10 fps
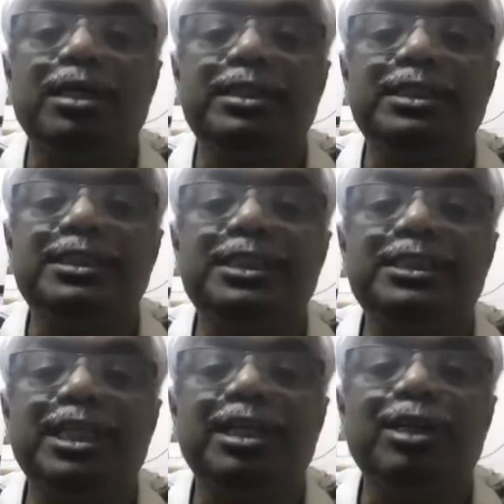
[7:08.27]
This is
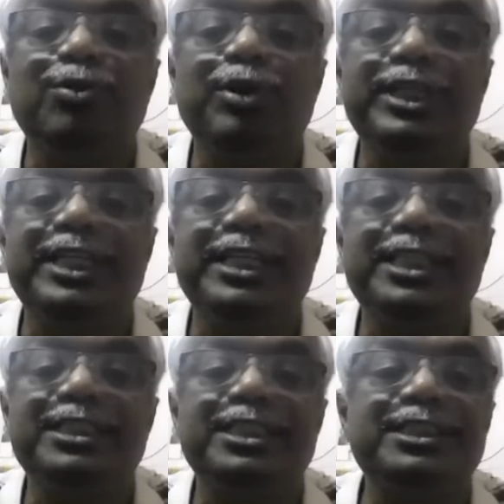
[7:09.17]
along y
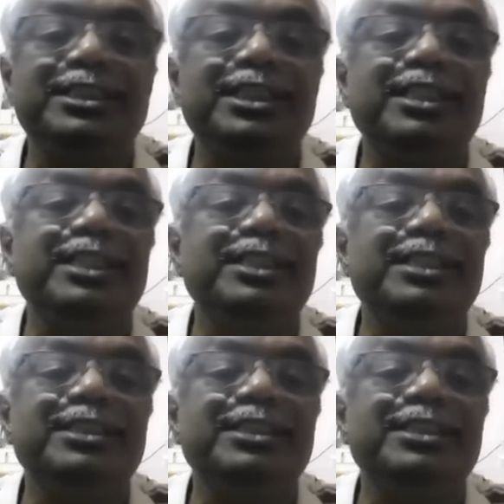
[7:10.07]
direction, sorry, this